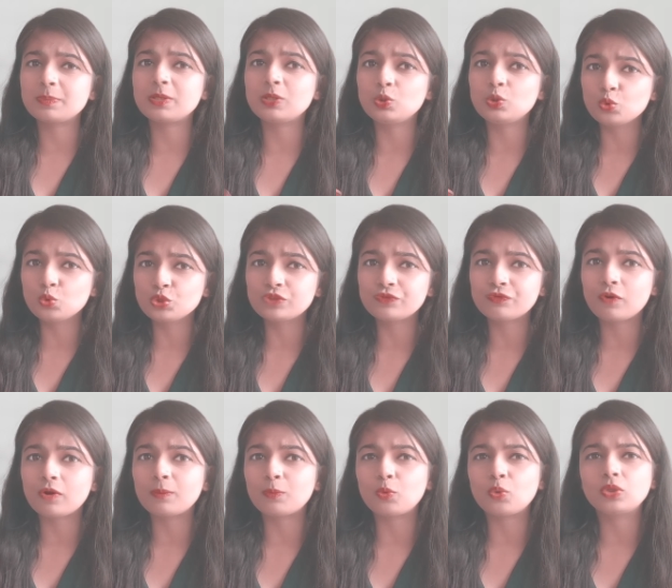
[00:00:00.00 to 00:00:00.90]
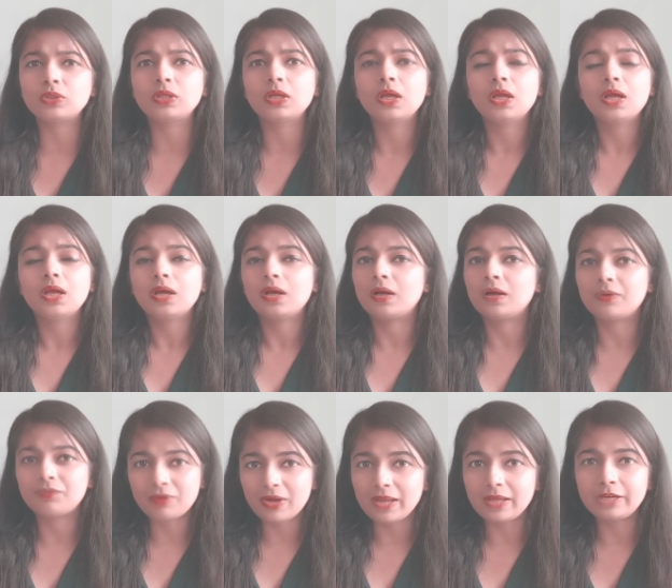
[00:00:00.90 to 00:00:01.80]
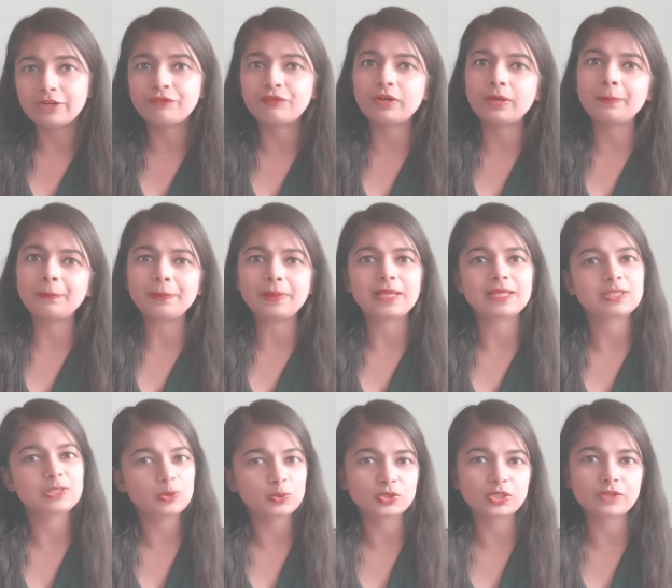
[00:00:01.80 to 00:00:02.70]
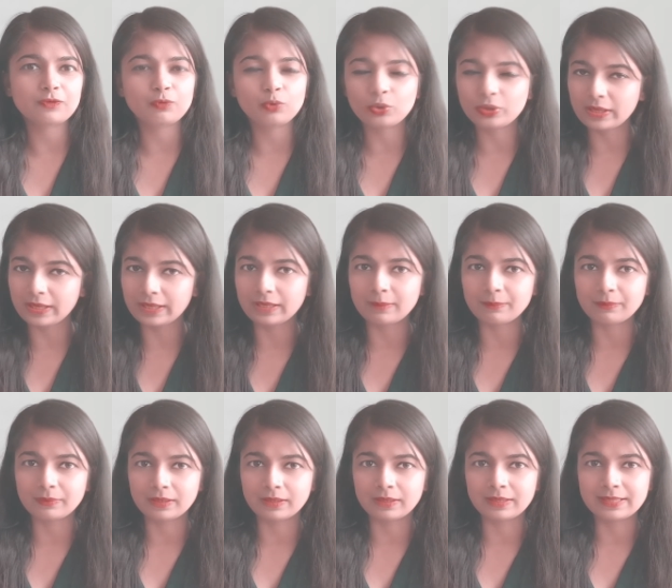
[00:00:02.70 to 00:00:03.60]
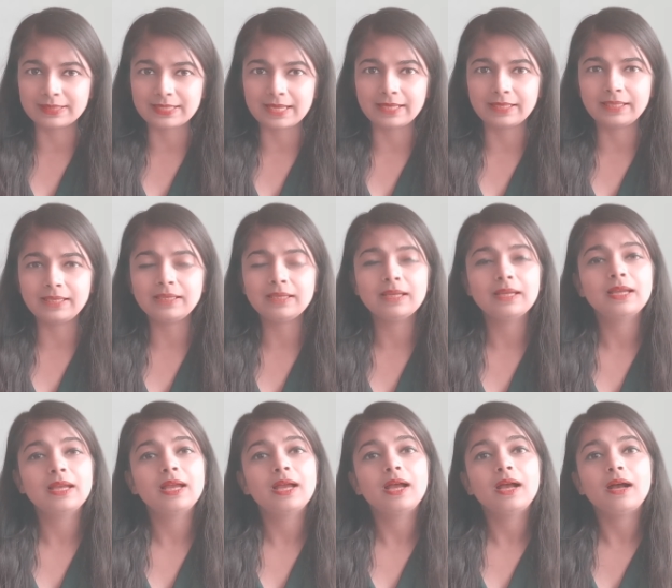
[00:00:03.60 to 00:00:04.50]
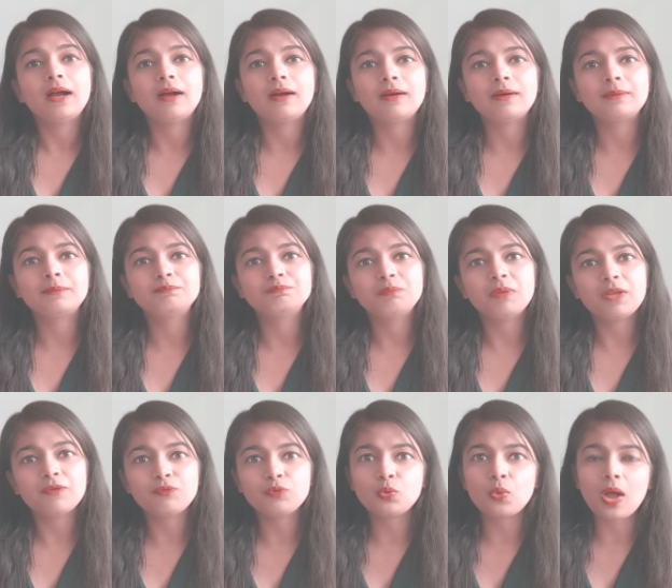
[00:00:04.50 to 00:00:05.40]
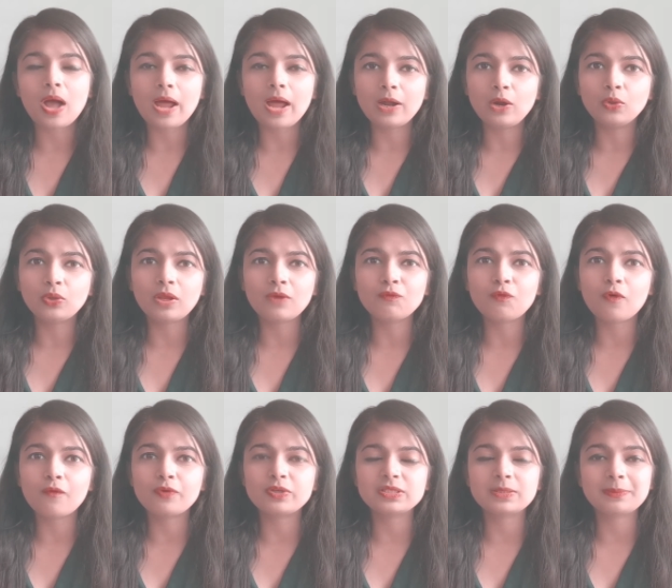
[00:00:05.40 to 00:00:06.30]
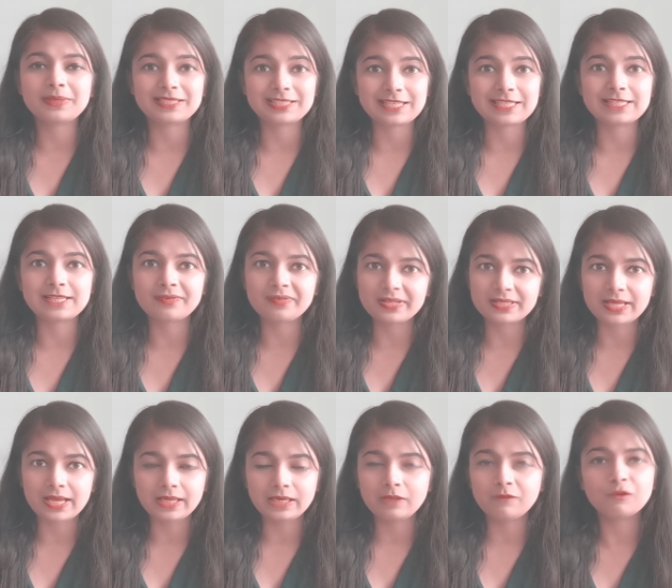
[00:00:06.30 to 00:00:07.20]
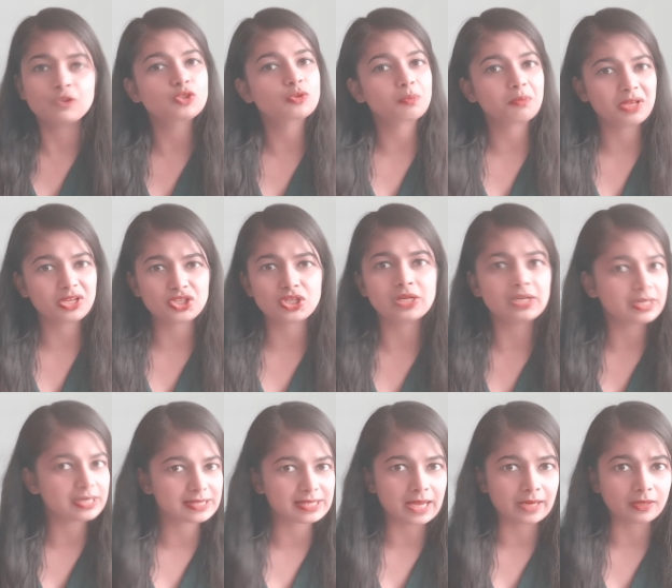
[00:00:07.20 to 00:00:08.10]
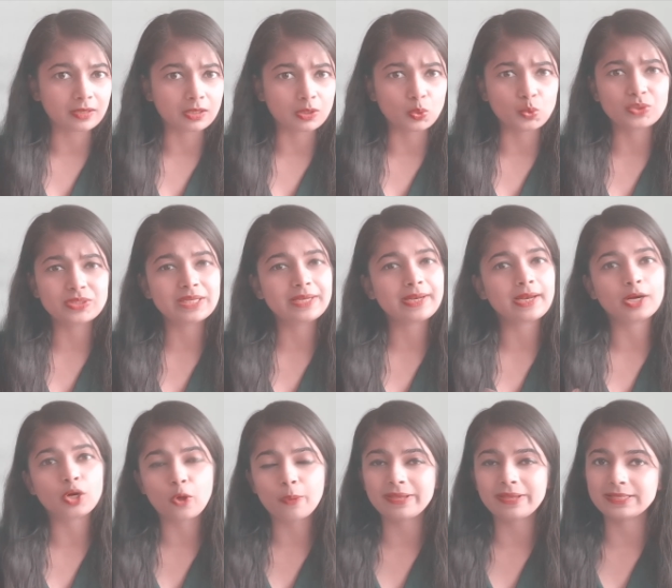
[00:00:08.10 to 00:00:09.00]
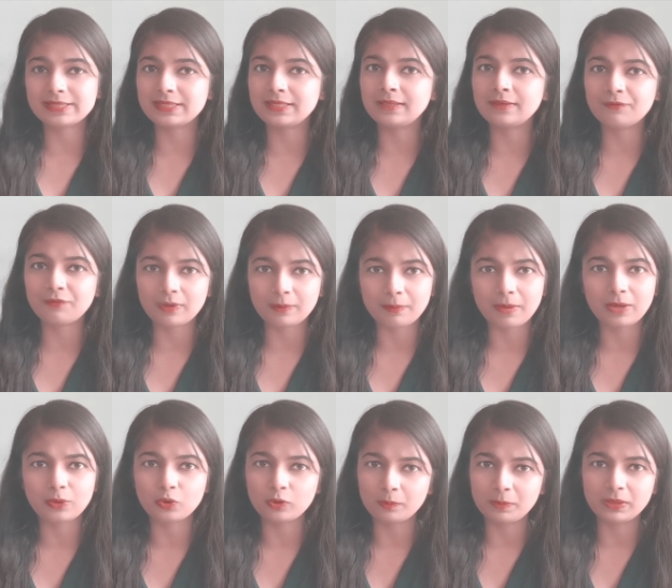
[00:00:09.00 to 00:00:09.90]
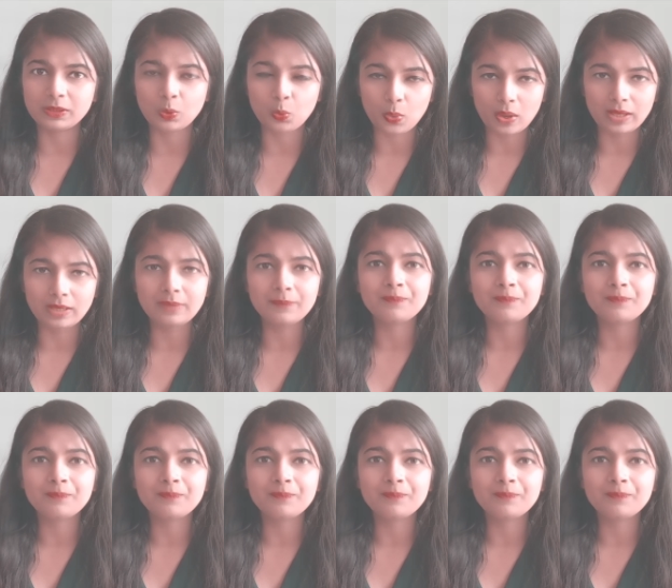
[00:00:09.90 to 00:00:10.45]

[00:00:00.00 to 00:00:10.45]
used for both wireframe plus user flow diagram designing. If you are looking forward some extensive designing, which majorly a designer use, then Adobe XD and Figma could be the one.